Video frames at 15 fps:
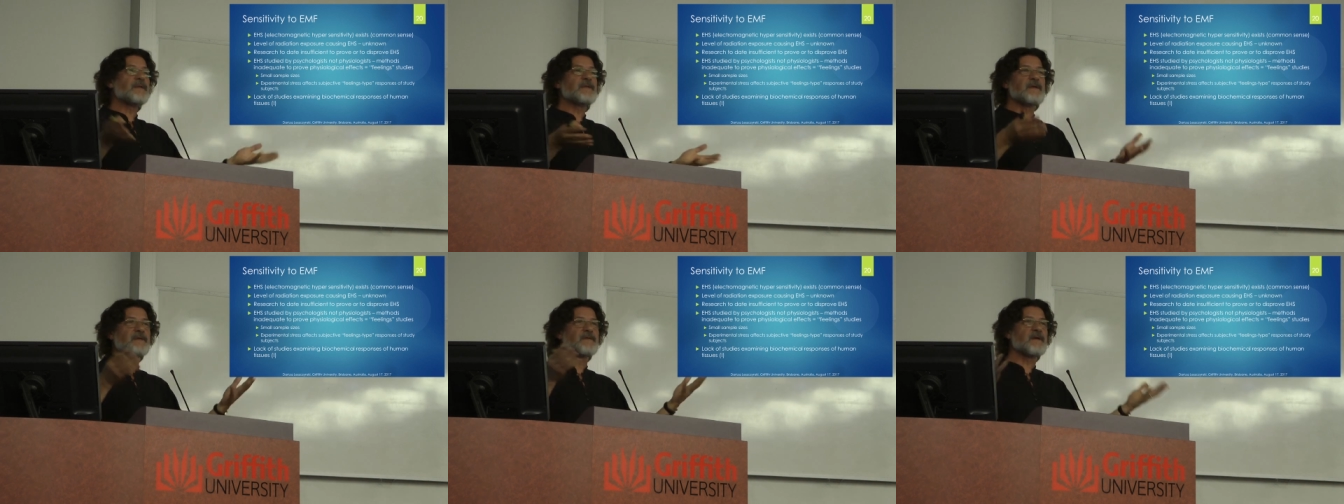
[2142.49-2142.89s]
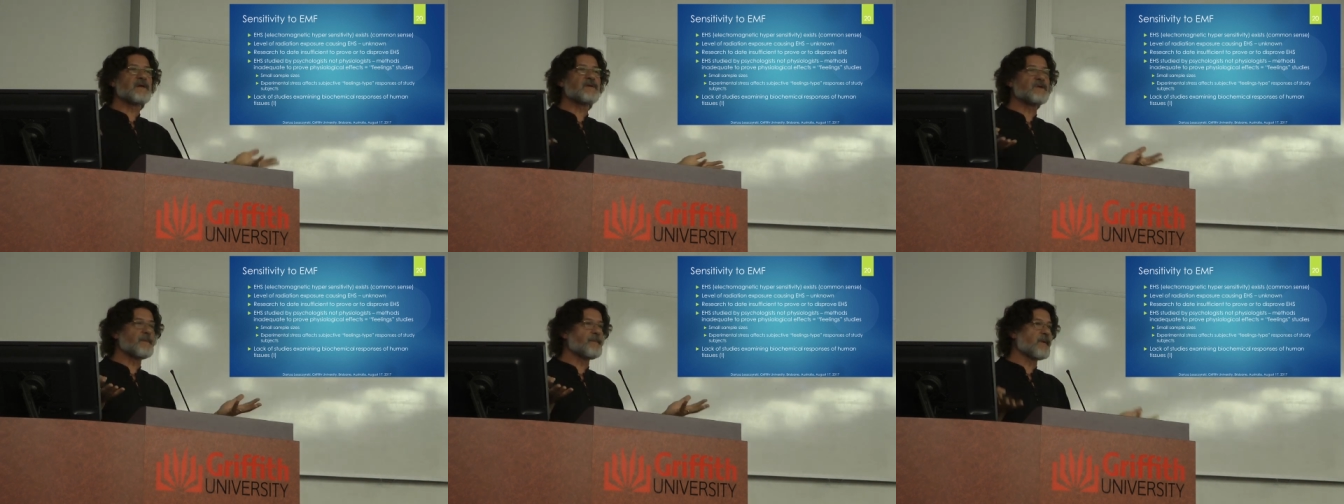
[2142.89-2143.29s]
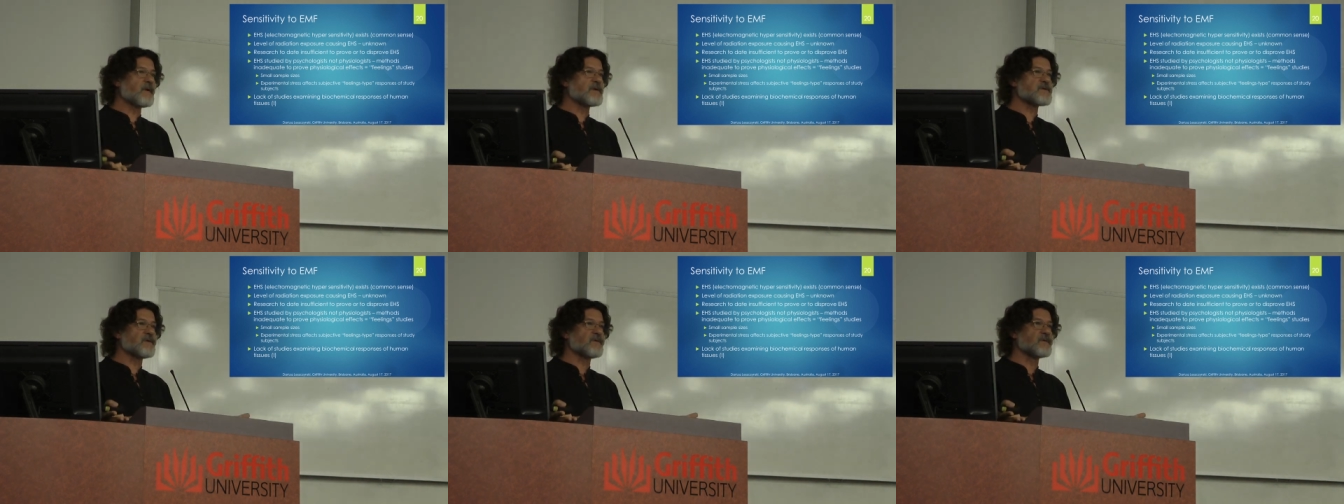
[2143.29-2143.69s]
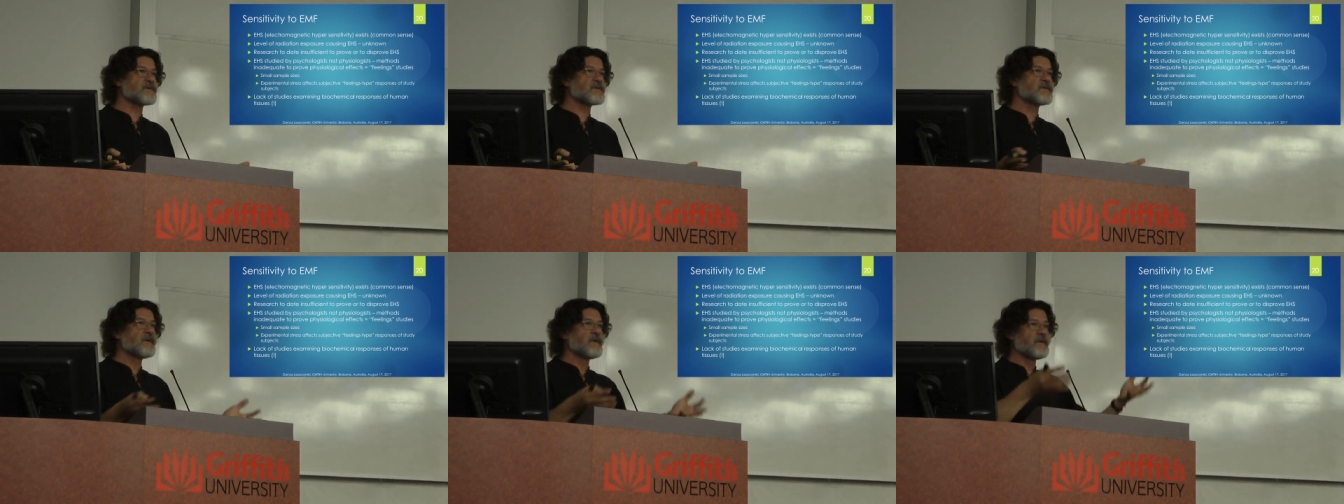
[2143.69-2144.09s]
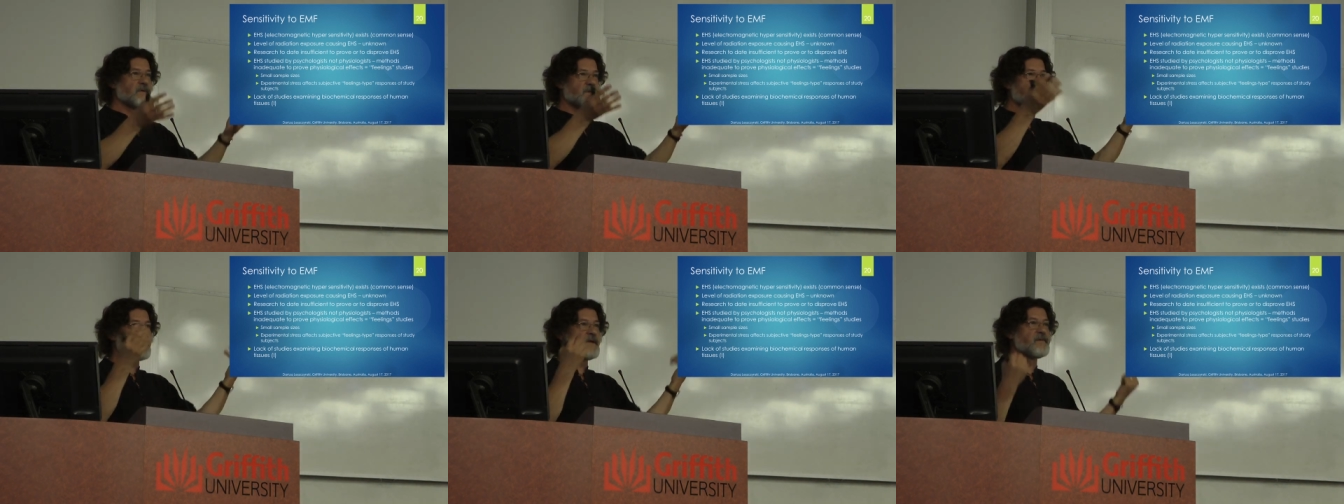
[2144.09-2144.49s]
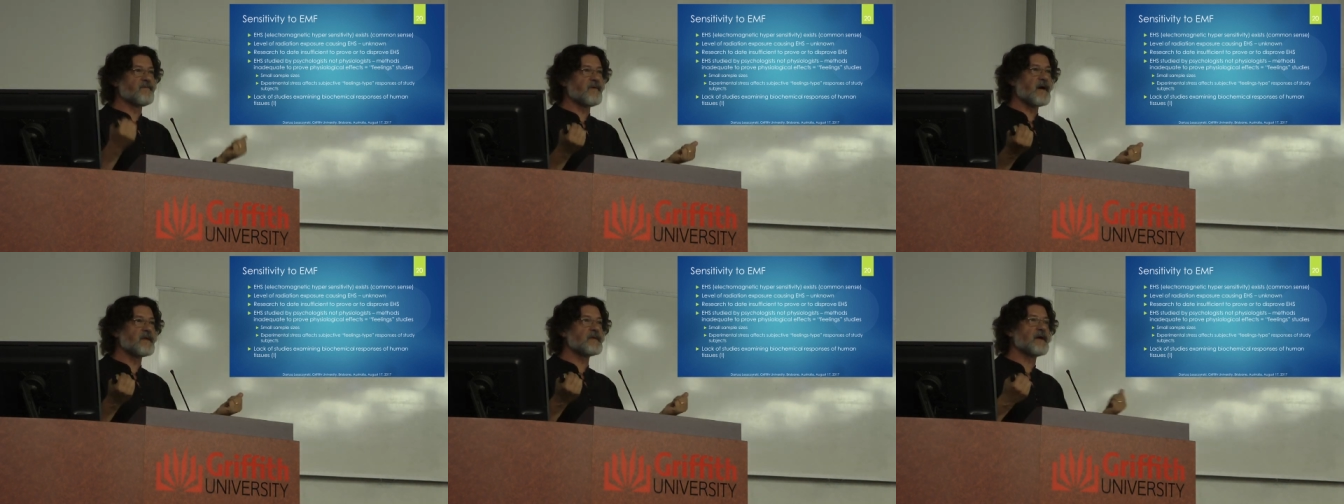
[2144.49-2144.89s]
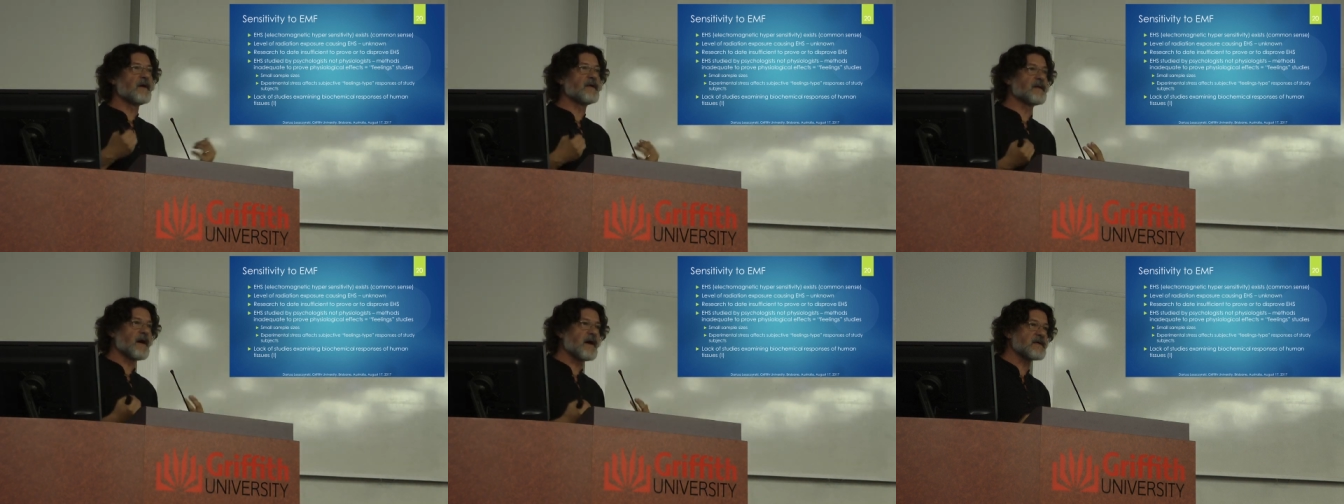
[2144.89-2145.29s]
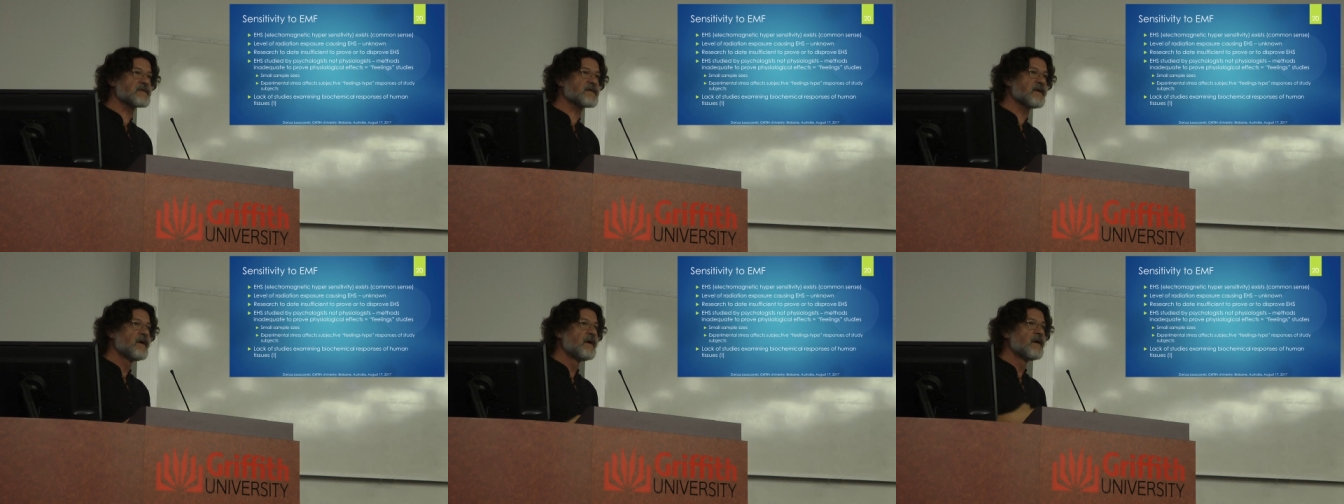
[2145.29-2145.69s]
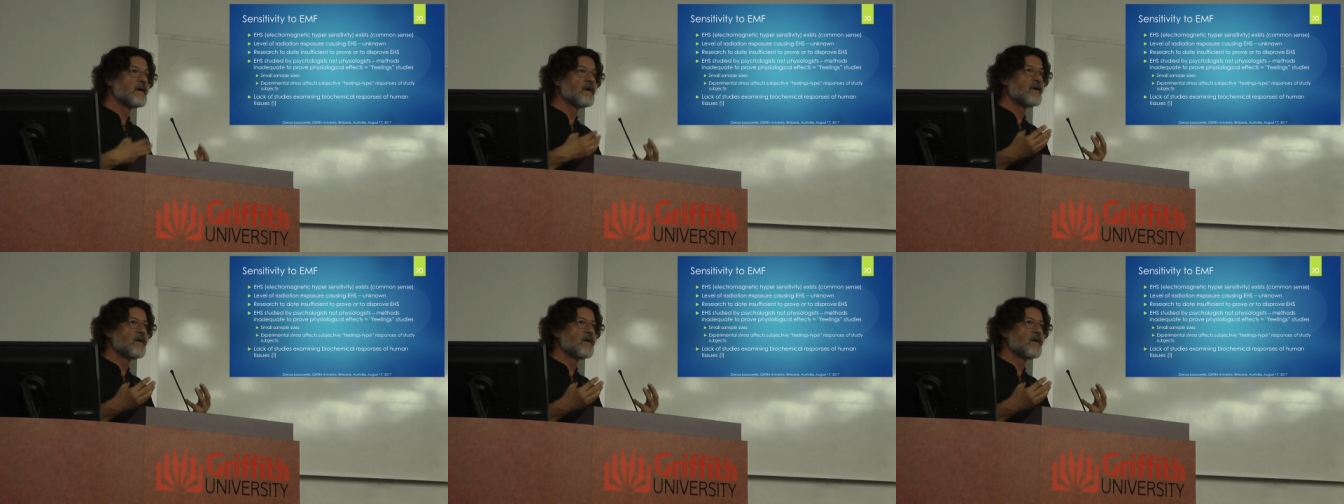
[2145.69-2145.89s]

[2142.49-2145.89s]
20, 30 persons they invite and ask